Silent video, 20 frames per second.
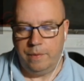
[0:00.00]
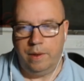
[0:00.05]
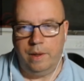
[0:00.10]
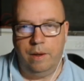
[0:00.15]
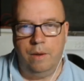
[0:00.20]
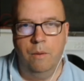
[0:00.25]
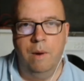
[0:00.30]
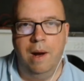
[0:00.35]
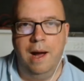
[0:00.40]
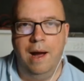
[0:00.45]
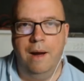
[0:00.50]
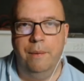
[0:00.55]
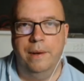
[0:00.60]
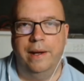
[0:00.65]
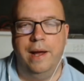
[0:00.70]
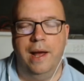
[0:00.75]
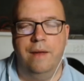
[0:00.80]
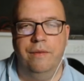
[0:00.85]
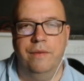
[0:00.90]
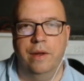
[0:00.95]
Wow,
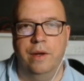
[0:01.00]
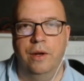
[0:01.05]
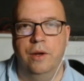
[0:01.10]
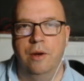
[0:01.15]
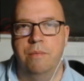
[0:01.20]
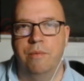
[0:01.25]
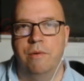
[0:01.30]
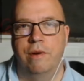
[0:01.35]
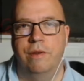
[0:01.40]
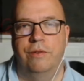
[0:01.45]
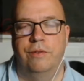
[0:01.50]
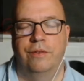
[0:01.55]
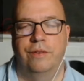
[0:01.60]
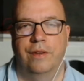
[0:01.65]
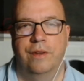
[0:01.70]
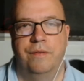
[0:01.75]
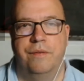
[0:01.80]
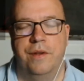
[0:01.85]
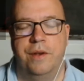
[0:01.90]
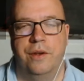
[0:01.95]
again, the hubris
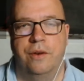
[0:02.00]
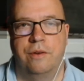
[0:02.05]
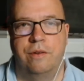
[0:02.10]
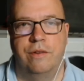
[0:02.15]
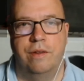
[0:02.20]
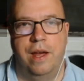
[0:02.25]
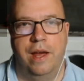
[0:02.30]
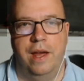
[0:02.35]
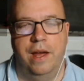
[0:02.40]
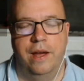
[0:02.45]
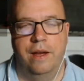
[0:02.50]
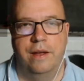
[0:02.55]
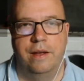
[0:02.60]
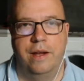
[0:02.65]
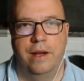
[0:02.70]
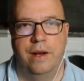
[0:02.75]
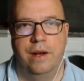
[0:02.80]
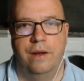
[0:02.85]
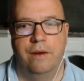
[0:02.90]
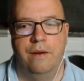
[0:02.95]
of the Doctor here.
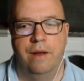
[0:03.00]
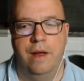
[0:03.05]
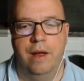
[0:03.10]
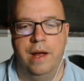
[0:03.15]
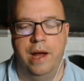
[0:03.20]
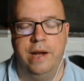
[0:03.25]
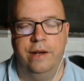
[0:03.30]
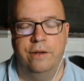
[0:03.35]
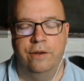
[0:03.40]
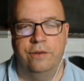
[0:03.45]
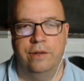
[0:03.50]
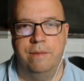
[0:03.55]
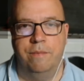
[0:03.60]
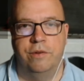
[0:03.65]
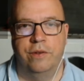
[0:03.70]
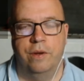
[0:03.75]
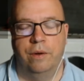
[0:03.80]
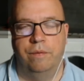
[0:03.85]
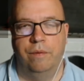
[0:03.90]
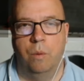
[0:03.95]
You know, he does seem
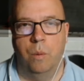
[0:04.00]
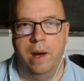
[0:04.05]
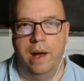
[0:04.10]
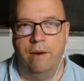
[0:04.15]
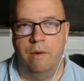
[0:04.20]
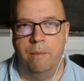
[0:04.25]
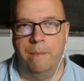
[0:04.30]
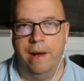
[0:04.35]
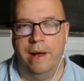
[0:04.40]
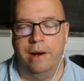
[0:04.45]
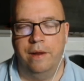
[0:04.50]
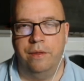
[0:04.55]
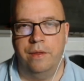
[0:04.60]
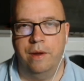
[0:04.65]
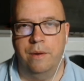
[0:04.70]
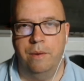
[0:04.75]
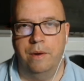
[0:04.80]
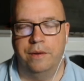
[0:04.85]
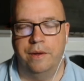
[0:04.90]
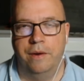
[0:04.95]
self-aware about it,
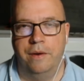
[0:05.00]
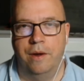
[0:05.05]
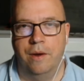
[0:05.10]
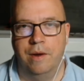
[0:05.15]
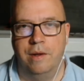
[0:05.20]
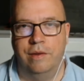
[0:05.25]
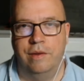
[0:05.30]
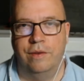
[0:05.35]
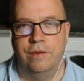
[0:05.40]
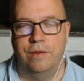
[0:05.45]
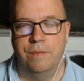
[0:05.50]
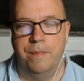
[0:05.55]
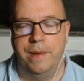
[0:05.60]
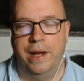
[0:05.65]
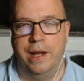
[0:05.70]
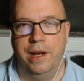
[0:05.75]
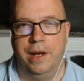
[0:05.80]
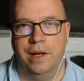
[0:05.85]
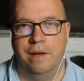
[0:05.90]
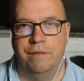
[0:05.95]
though. I don't know. Is this the
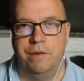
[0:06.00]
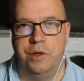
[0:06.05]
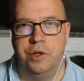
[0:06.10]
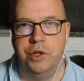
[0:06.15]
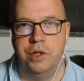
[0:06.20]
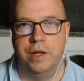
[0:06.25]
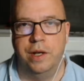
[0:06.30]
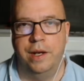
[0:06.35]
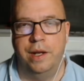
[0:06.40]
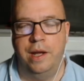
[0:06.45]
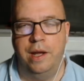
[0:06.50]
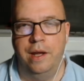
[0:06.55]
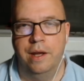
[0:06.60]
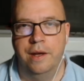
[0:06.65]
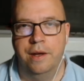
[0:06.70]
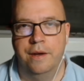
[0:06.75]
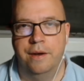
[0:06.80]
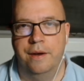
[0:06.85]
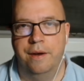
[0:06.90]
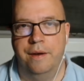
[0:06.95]
beginning of a journey
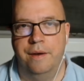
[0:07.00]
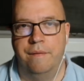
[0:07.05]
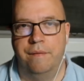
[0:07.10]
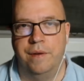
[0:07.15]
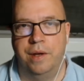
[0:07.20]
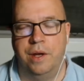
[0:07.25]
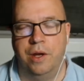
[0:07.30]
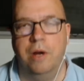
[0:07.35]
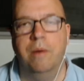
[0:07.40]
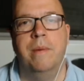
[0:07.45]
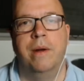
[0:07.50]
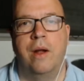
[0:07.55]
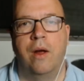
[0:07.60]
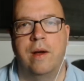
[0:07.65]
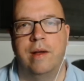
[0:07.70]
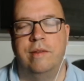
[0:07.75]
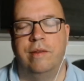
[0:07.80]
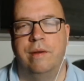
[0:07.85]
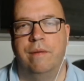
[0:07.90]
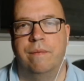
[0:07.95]
of
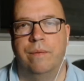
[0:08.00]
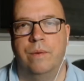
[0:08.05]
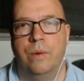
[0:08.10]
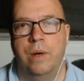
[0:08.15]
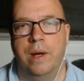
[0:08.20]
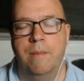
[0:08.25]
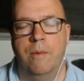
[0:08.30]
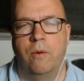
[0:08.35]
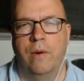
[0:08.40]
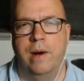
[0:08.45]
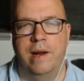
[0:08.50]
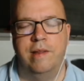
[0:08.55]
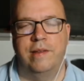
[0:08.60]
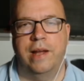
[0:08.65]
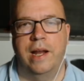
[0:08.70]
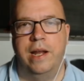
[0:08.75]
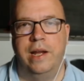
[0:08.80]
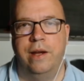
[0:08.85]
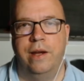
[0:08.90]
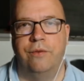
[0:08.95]
humanizing for him, or at least
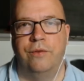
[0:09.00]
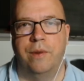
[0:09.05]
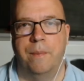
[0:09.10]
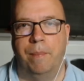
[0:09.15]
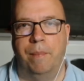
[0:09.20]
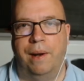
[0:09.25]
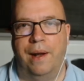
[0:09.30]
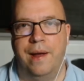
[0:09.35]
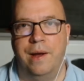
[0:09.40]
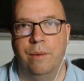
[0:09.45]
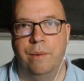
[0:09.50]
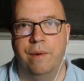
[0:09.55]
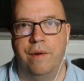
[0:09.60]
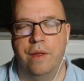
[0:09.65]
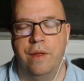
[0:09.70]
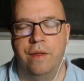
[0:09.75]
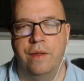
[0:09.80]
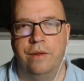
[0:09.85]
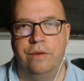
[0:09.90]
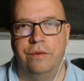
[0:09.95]
getting used to playing
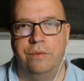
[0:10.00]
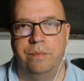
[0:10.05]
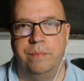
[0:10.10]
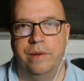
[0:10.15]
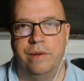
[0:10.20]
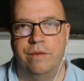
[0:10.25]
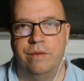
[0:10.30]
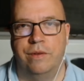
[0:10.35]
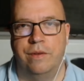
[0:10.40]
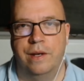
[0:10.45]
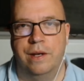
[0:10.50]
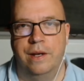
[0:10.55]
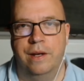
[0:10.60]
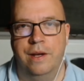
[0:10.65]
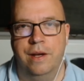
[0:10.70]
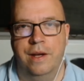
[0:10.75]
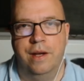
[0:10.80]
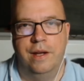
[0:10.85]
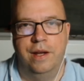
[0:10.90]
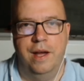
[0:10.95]
with others? But,
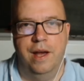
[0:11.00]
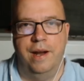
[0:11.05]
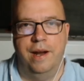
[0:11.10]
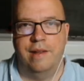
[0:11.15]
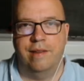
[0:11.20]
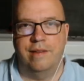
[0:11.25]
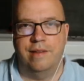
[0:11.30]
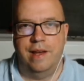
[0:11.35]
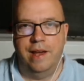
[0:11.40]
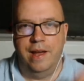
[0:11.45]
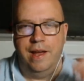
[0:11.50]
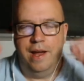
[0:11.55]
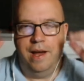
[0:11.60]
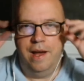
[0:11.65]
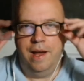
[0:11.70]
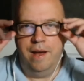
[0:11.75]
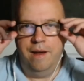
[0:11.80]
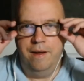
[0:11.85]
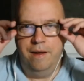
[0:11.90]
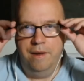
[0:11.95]
yeah, that's
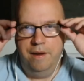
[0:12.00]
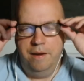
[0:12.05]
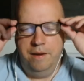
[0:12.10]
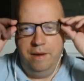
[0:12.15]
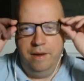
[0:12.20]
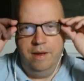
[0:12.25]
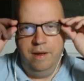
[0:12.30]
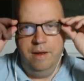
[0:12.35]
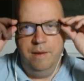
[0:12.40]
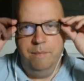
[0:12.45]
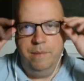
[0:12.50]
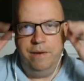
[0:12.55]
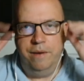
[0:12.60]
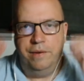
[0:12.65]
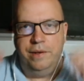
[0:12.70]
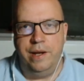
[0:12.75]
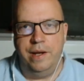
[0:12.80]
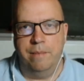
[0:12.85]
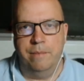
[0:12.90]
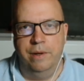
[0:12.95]
a bit of
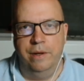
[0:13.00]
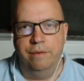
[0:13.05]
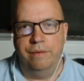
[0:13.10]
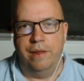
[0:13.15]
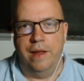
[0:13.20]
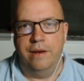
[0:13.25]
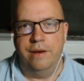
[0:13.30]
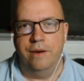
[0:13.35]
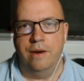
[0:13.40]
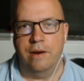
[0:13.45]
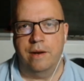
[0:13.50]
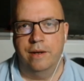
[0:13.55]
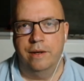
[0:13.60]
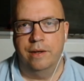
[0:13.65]
a dick move there, Doc.